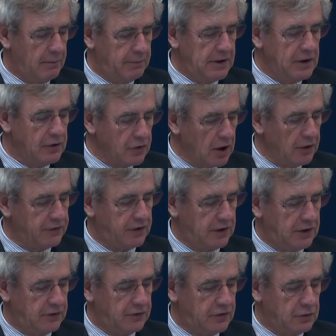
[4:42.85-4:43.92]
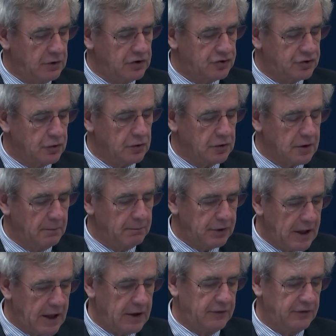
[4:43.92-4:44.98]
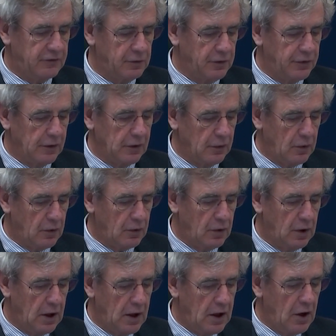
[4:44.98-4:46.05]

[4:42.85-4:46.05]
be granted to ensure compliance with the law